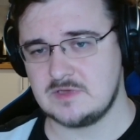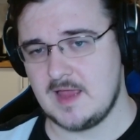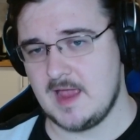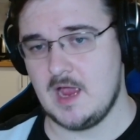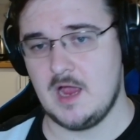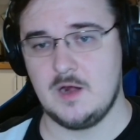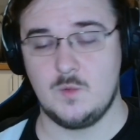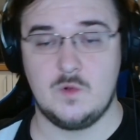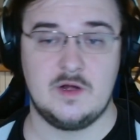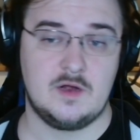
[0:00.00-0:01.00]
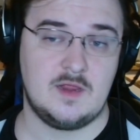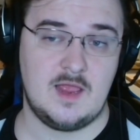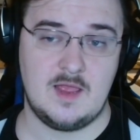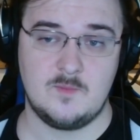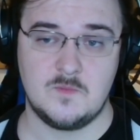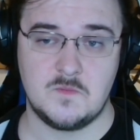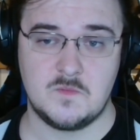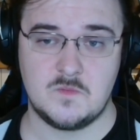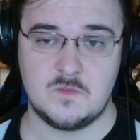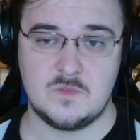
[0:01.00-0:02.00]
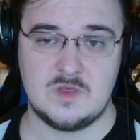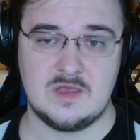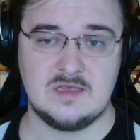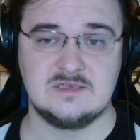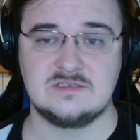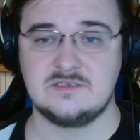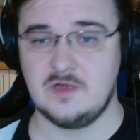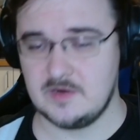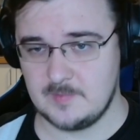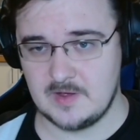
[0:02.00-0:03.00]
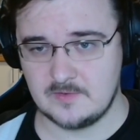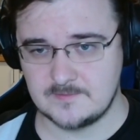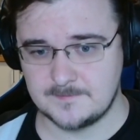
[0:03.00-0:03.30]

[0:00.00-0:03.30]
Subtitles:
and what our game is not about.